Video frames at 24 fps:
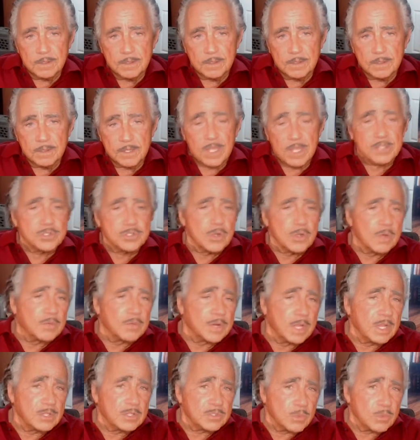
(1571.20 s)
Next often
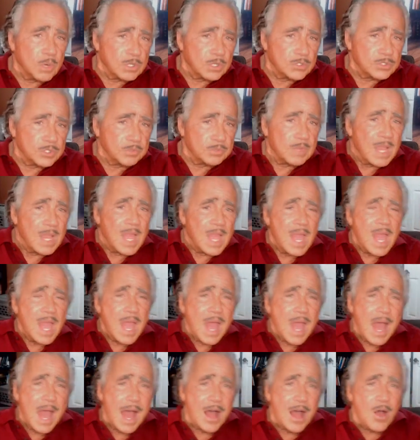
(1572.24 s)
asked question,
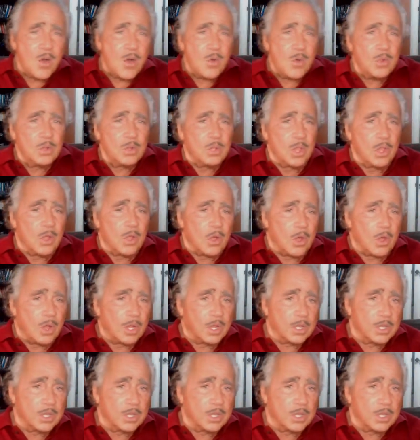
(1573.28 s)
how long